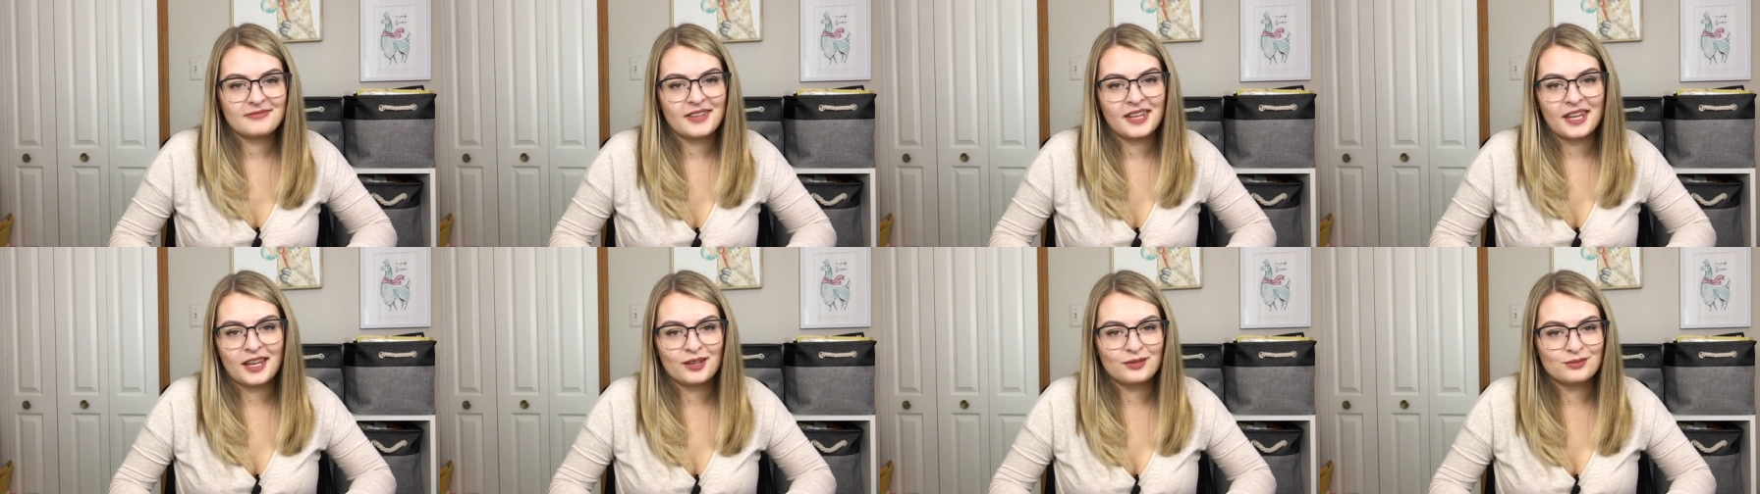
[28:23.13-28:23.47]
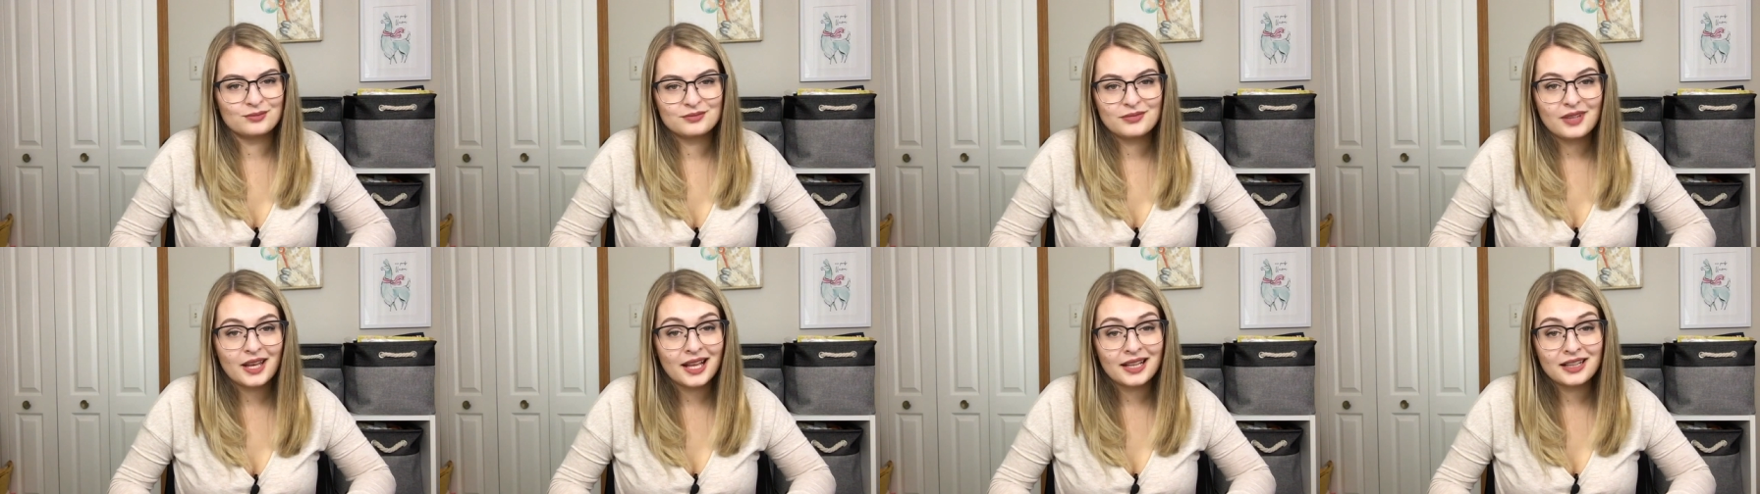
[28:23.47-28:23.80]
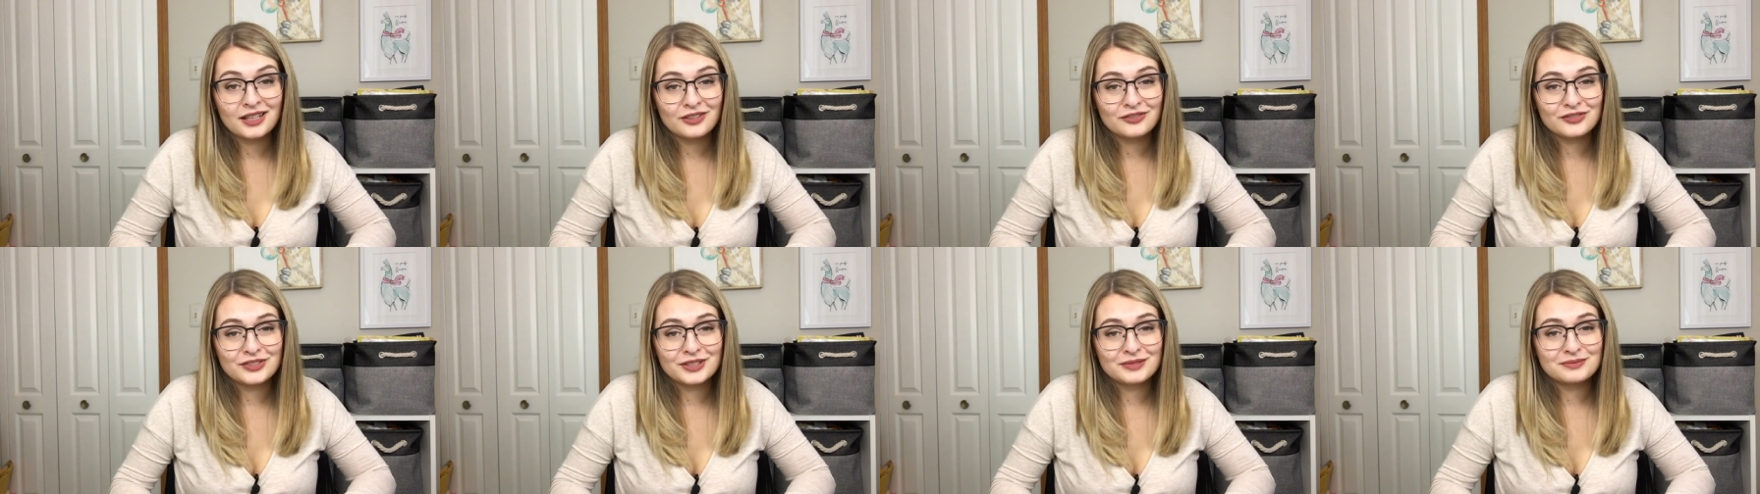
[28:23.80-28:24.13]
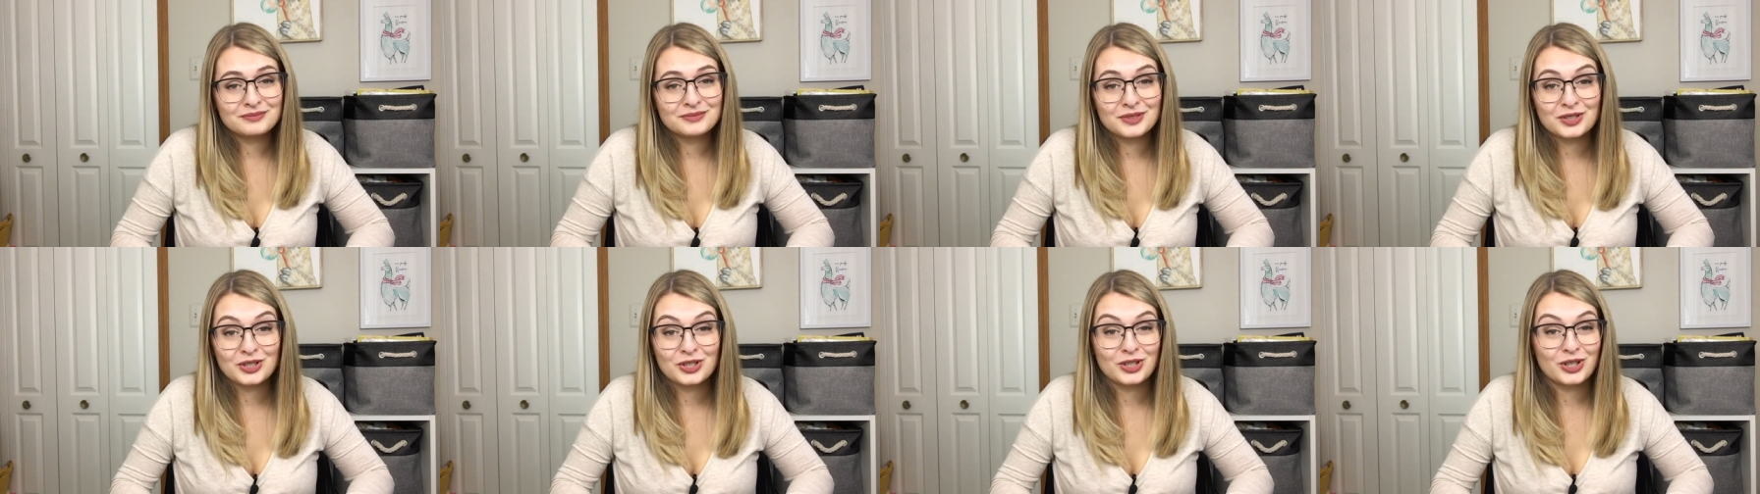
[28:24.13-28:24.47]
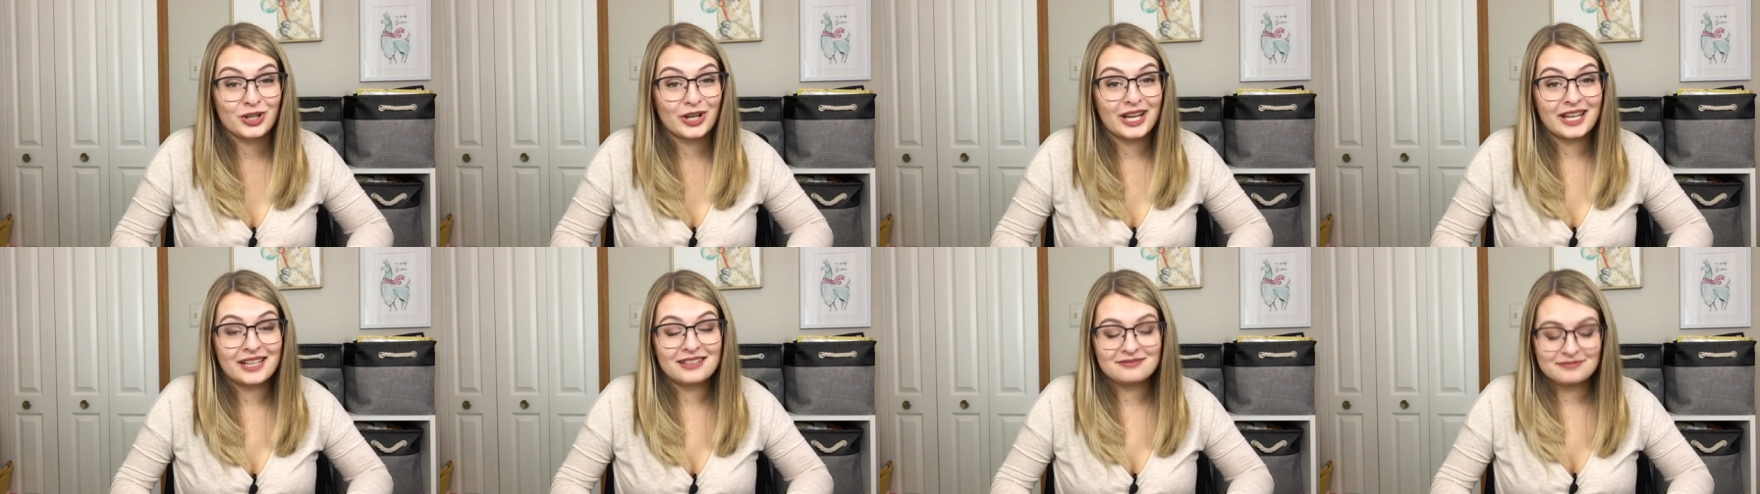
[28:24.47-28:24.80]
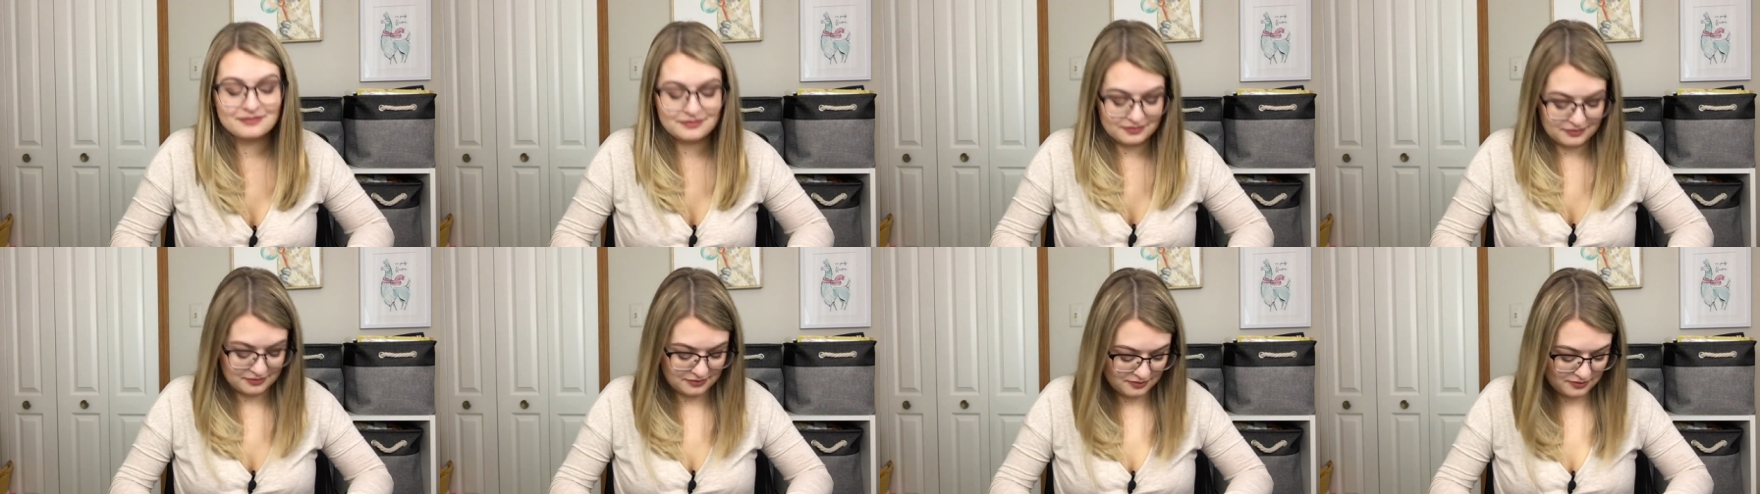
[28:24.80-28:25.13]
Yeah, I love them. They're great.
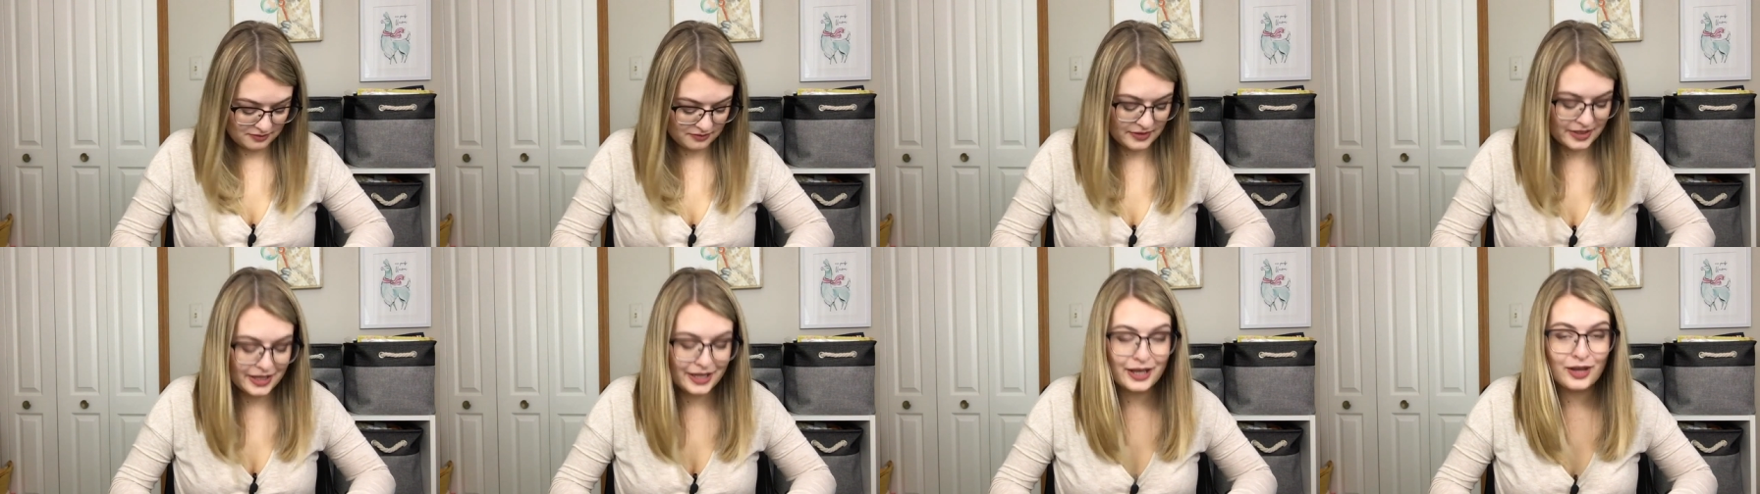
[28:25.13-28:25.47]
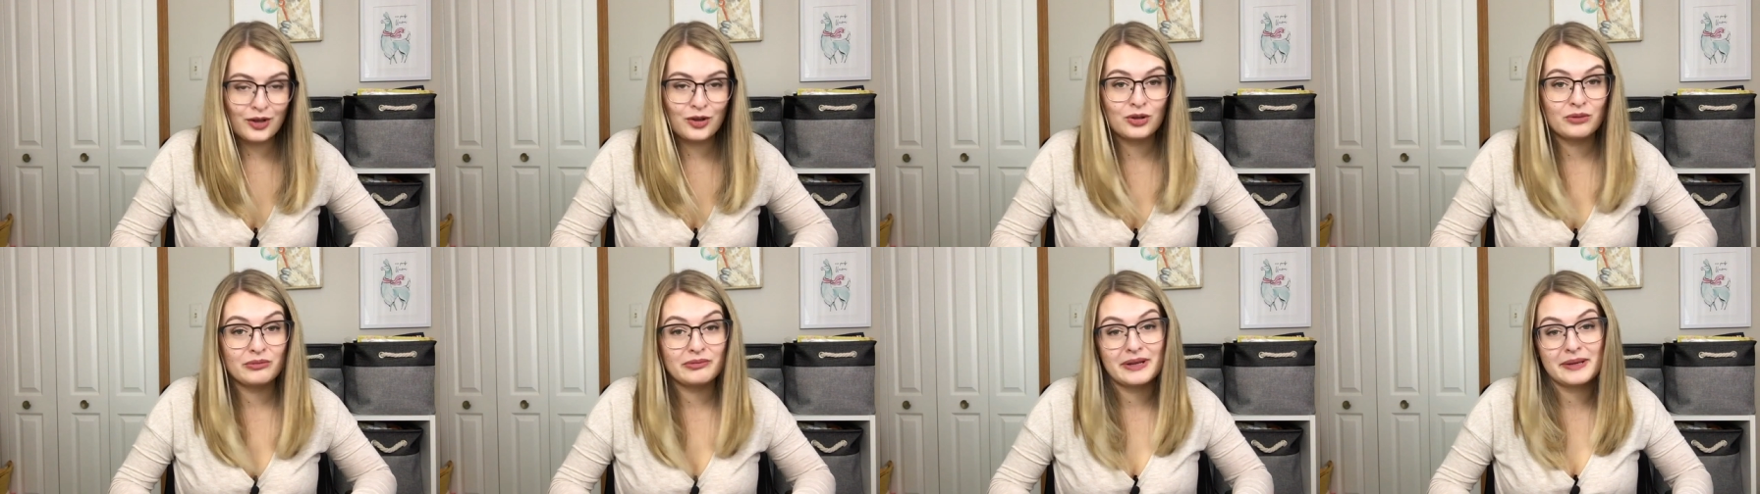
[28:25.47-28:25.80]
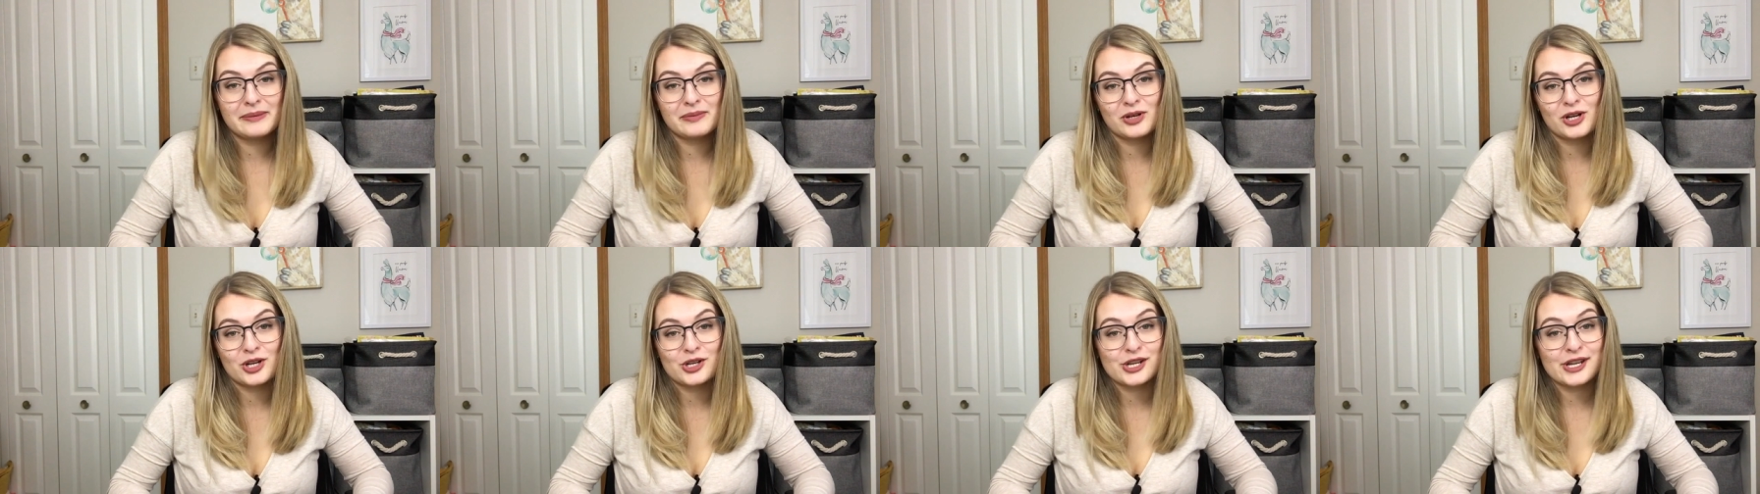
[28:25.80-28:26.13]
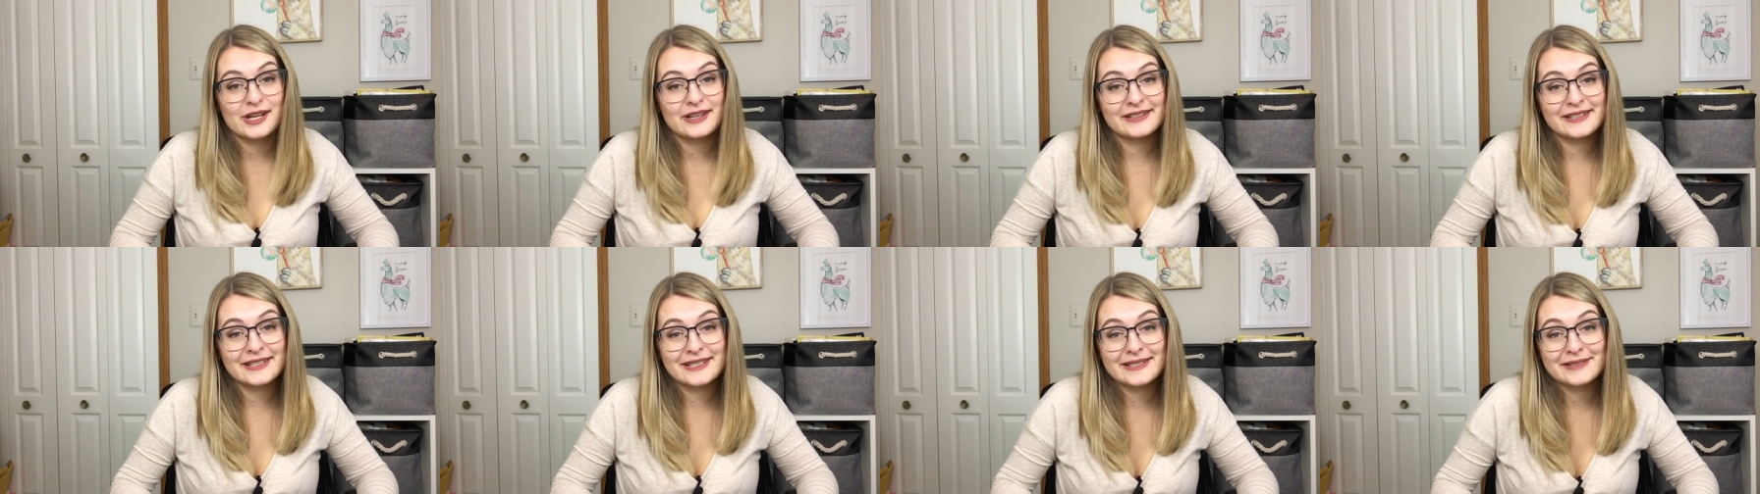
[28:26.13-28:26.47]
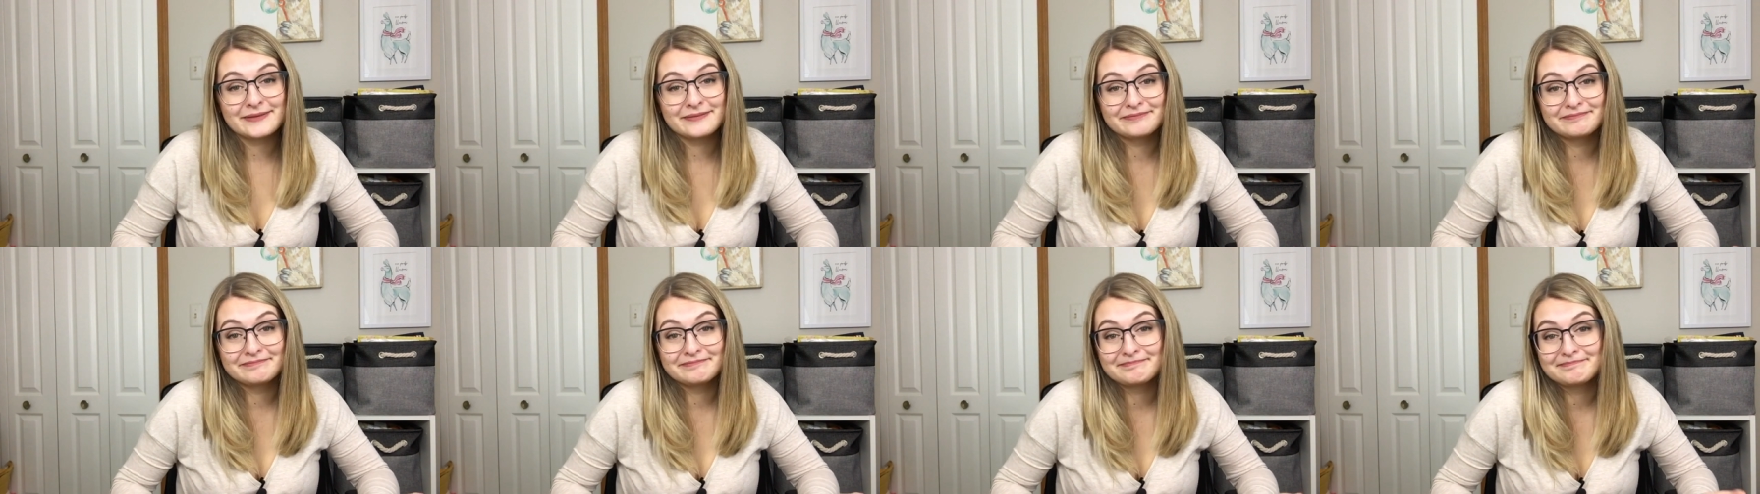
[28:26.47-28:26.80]
They hold my projects.